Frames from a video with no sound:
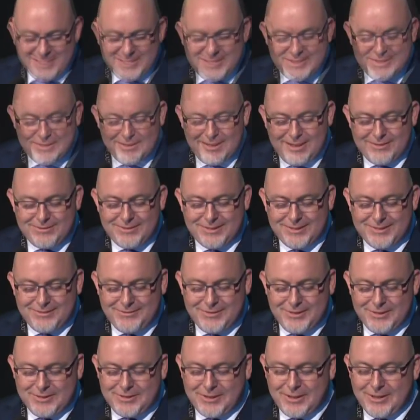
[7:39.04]
So after a
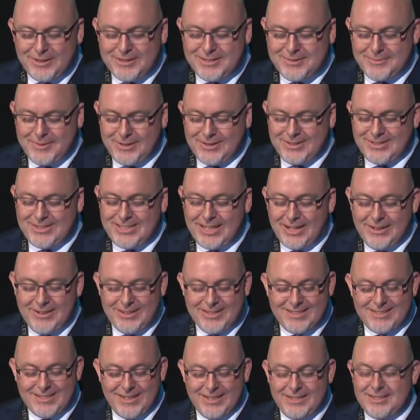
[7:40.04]
few talks about it, Sharon
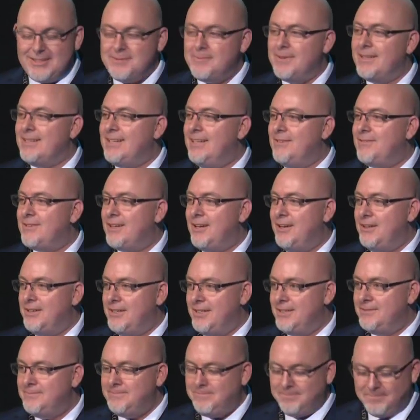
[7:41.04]
decided to meet Niamh
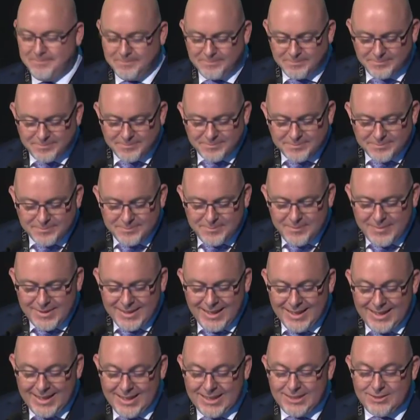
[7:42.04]
Kiernan,
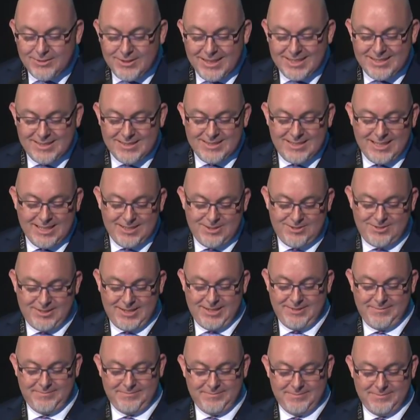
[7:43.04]
and the rest is
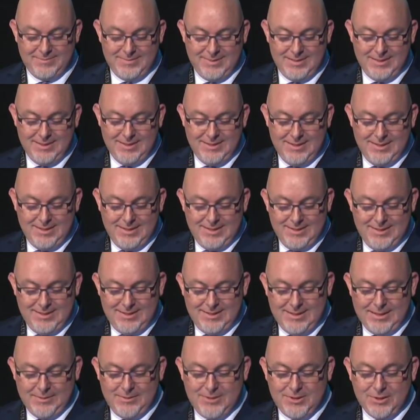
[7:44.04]
history.
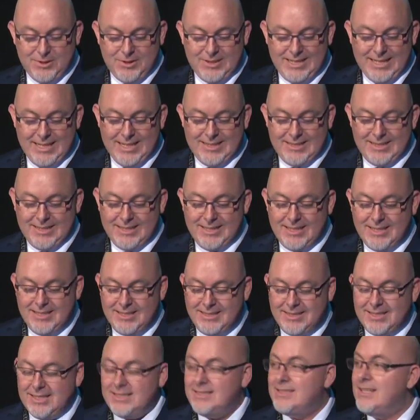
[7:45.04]
I'm so glad that I
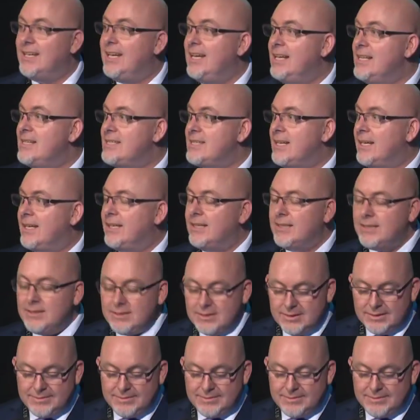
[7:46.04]
didn't dig the heels in.